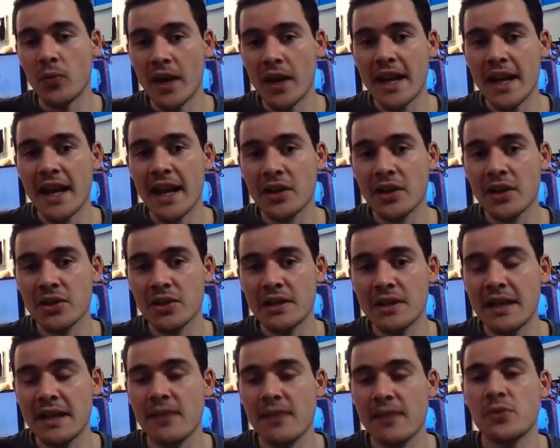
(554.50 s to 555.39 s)
one
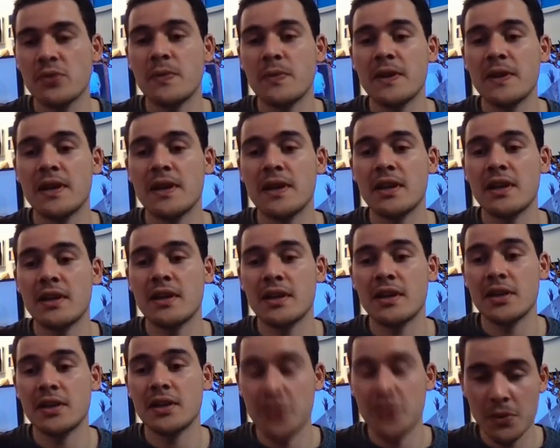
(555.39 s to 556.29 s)
action needs to be
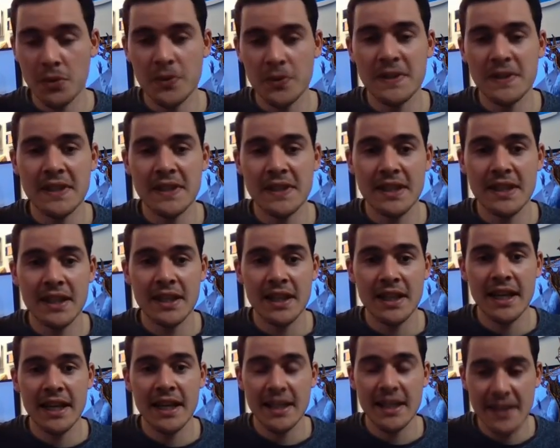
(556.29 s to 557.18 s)
attributed
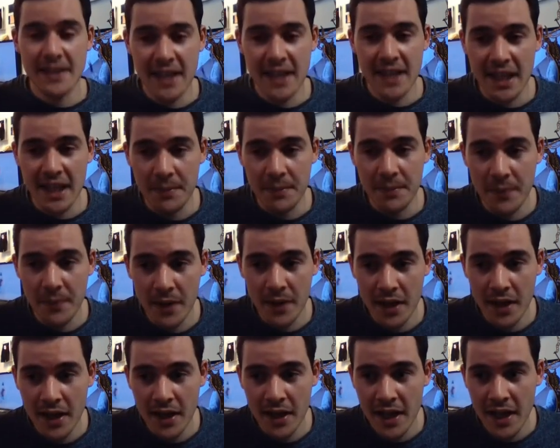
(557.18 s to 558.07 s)
at a time.
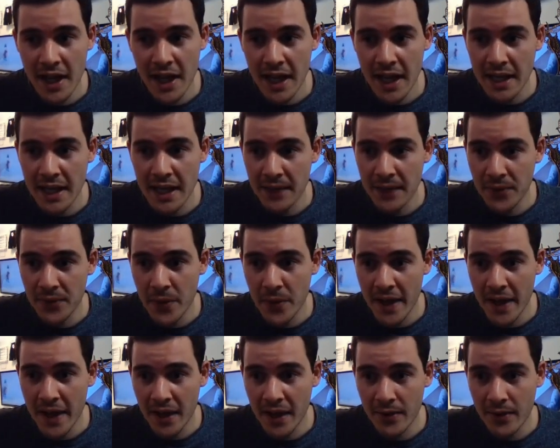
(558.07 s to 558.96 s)
And
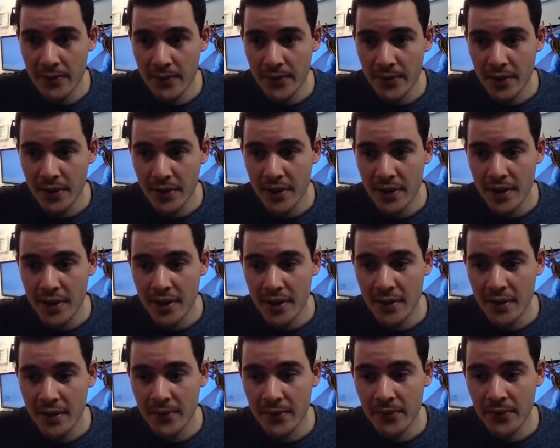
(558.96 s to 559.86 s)
if you have
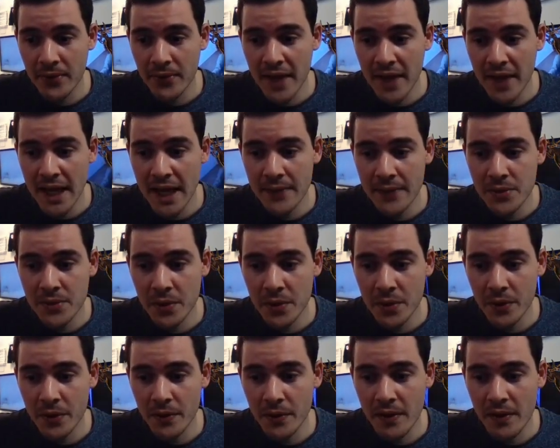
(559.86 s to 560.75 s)

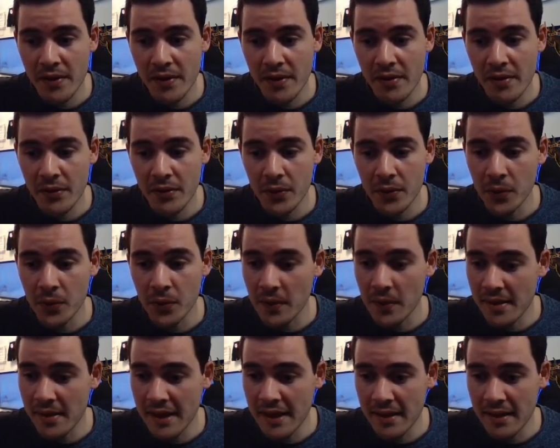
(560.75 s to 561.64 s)
5 drones,
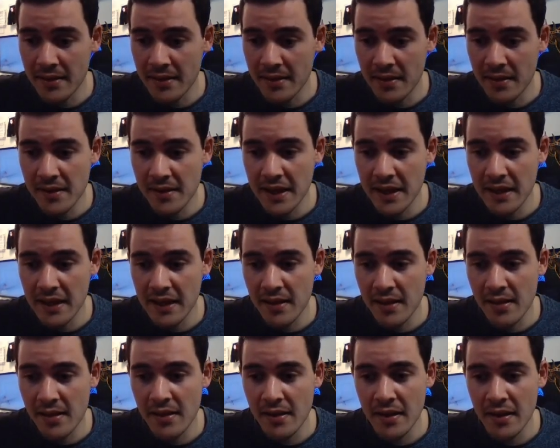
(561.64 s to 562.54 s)
or 6 in this
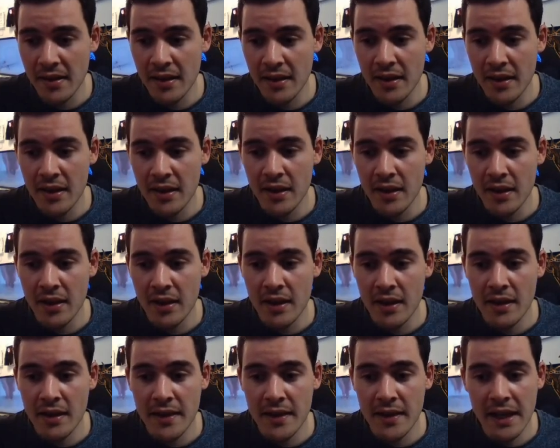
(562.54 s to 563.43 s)
case,
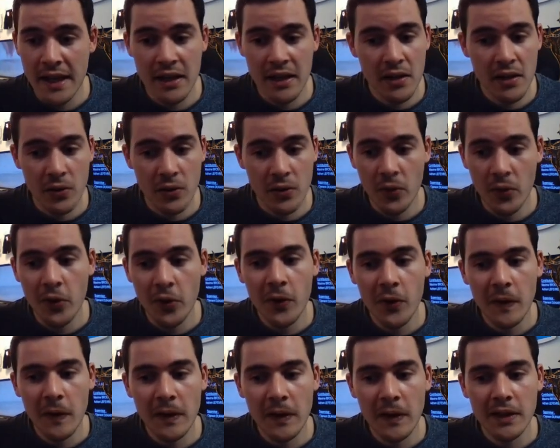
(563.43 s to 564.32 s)
they cannot
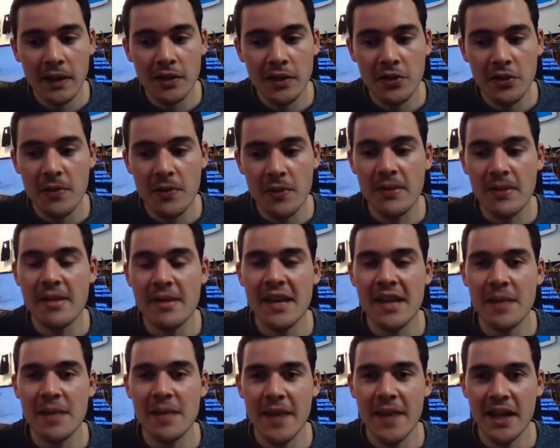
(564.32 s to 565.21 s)
all use
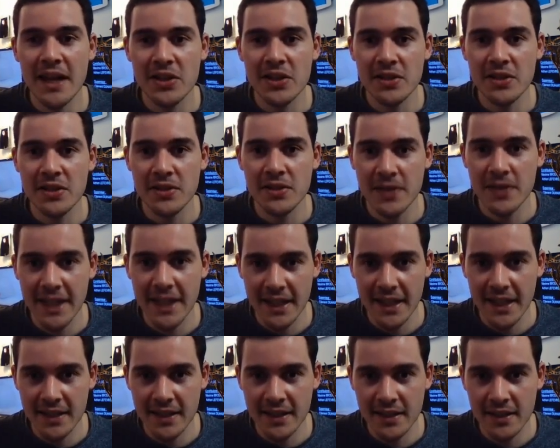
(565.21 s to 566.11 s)
the same action
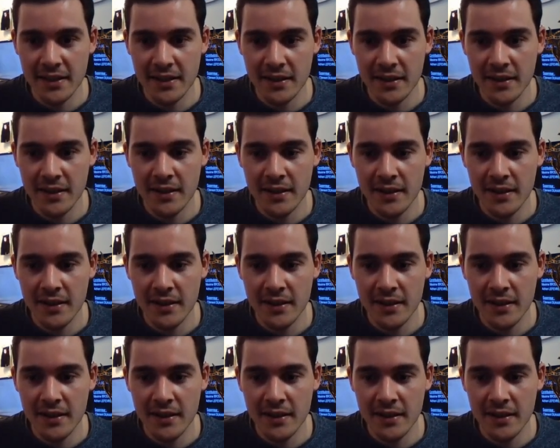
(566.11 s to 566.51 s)
to land.